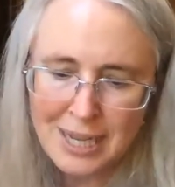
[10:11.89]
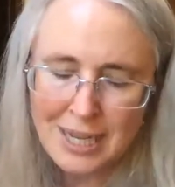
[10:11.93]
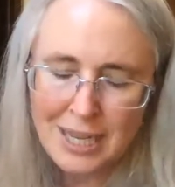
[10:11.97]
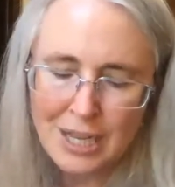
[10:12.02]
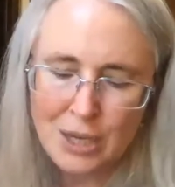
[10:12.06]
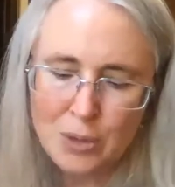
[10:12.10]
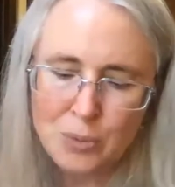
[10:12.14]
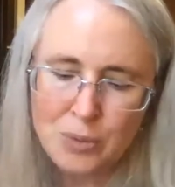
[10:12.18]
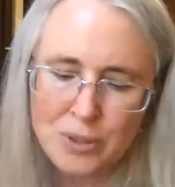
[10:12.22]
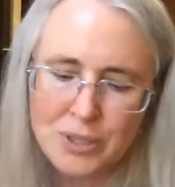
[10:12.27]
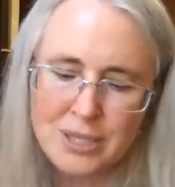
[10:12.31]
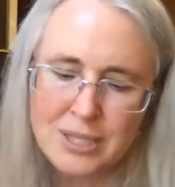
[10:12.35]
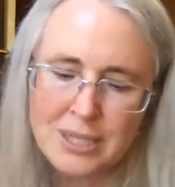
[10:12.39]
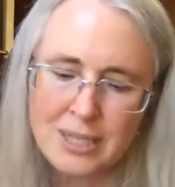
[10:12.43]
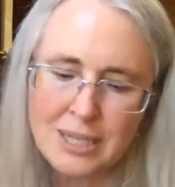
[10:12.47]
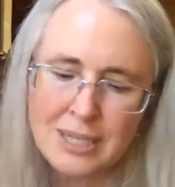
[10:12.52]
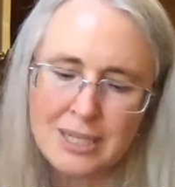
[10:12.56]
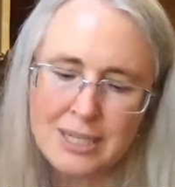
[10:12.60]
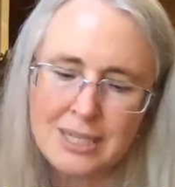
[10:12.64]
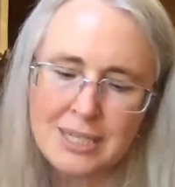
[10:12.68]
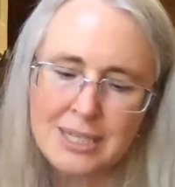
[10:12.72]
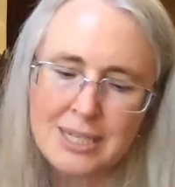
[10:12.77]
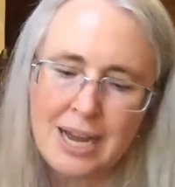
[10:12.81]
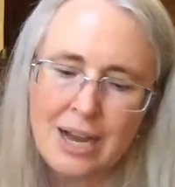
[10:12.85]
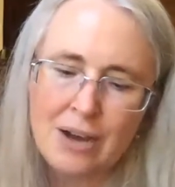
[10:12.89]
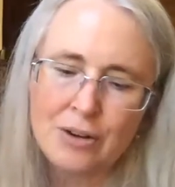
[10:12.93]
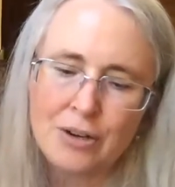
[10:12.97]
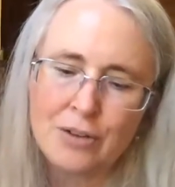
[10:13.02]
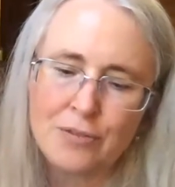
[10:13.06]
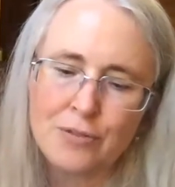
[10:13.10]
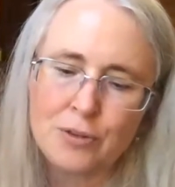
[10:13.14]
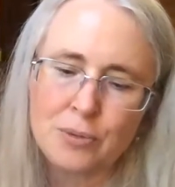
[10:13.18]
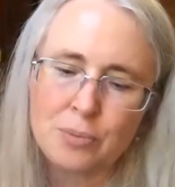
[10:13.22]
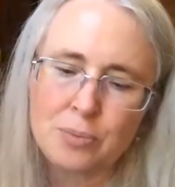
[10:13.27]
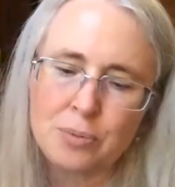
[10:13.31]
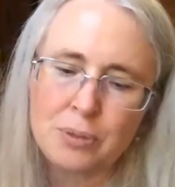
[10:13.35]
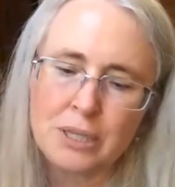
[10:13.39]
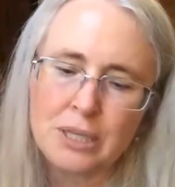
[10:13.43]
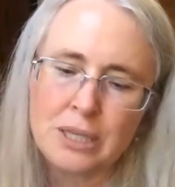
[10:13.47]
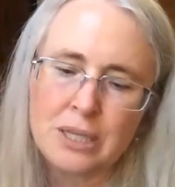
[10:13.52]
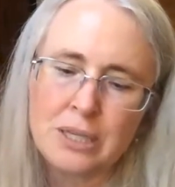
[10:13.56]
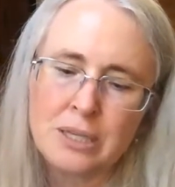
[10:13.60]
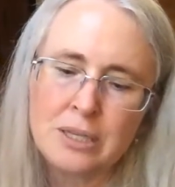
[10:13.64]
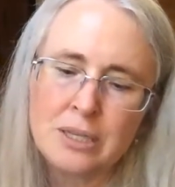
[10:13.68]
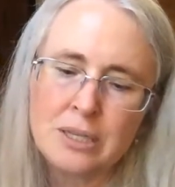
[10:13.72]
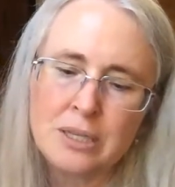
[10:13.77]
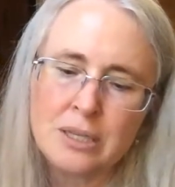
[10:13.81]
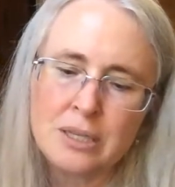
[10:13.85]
and we'll sit down, if you please,